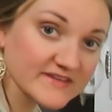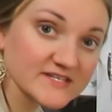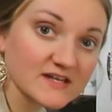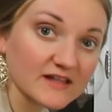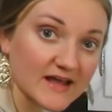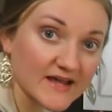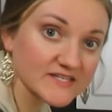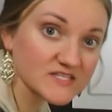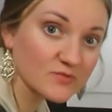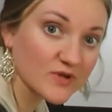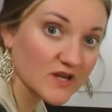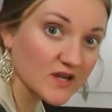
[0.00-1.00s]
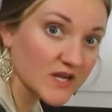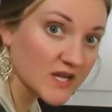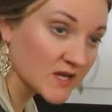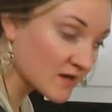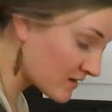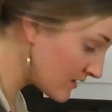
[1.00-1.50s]
this glassware
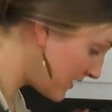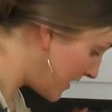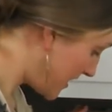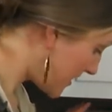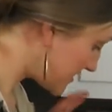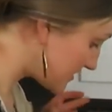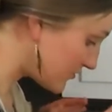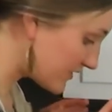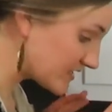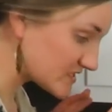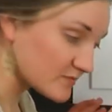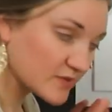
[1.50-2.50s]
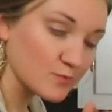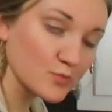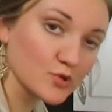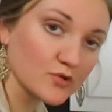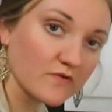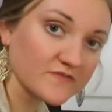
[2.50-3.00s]
here is going to be
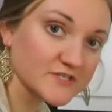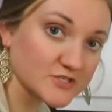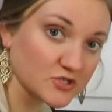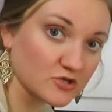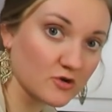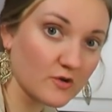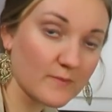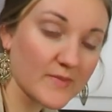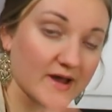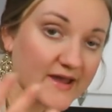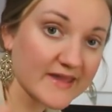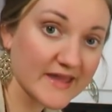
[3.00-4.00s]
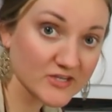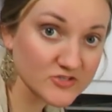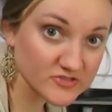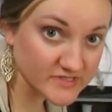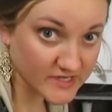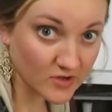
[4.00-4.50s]
moved to my
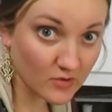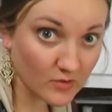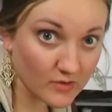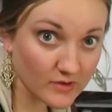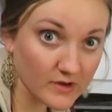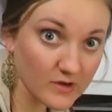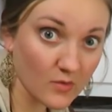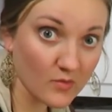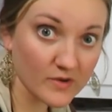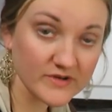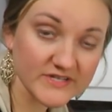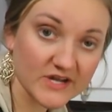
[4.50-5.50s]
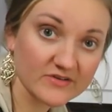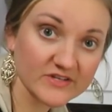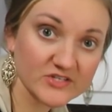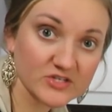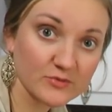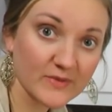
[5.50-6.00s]
extra decor or down
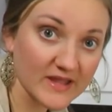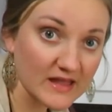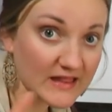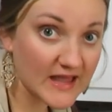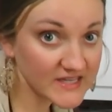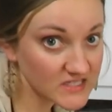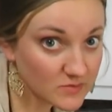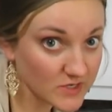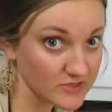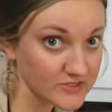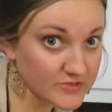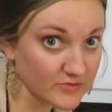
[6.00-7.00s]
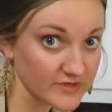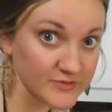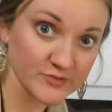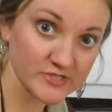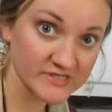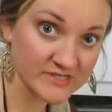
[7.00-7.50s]
into my glassware storage,
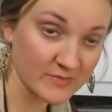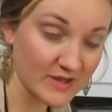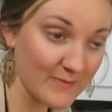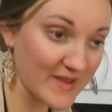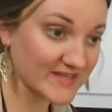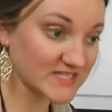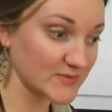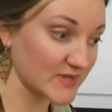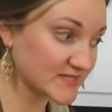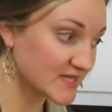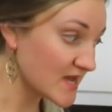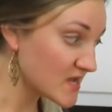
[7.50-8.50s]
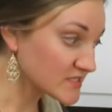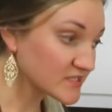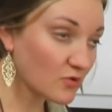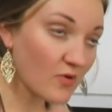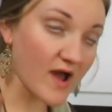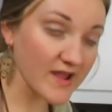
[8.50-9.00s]
which is in my basement.
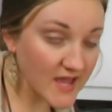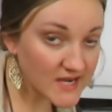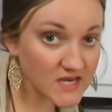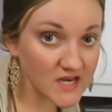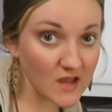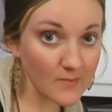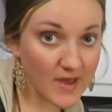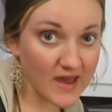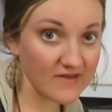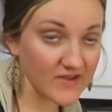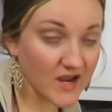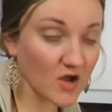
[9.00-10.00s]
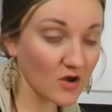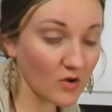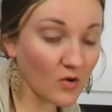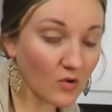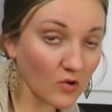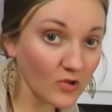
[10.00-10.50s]
So I ended up having a
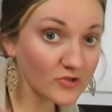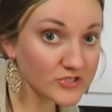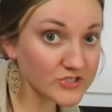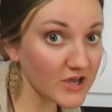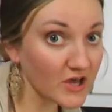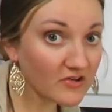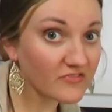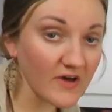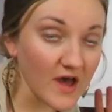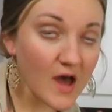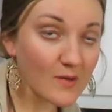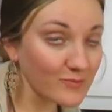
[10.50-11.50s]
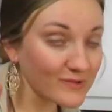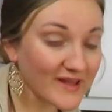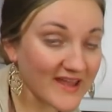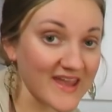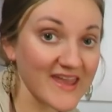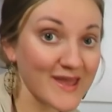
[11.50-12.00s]
whole shelf
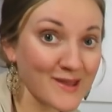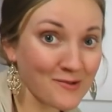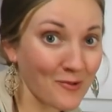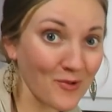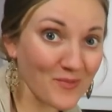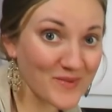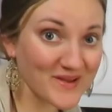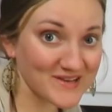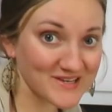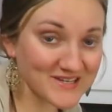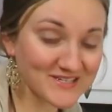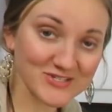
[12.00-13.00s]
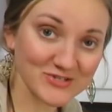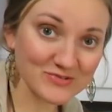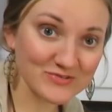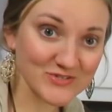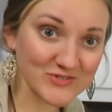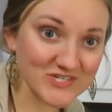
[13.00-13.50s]
blank and opened
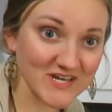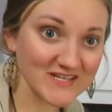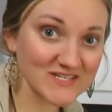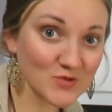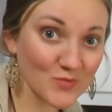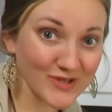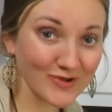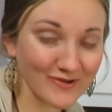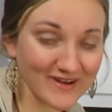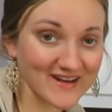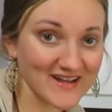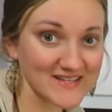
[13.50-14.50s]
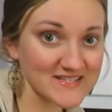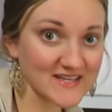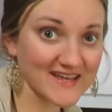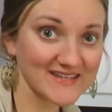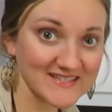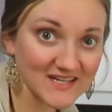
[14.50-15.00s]
due to just
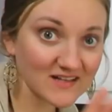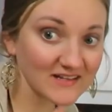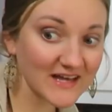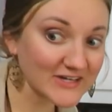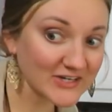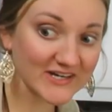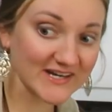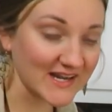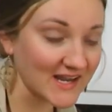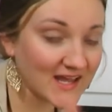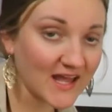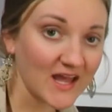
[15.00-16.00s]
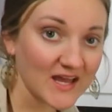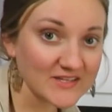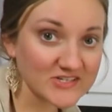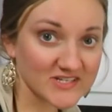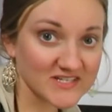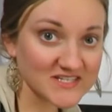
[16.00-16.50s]
reorganizing and decluttering
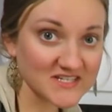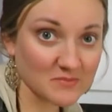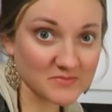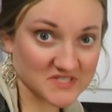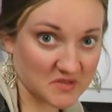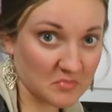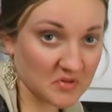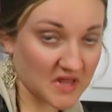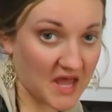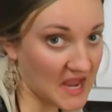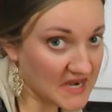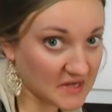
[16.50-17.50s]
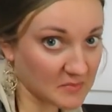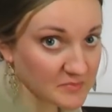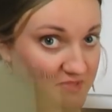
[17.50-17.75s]
just some simple items.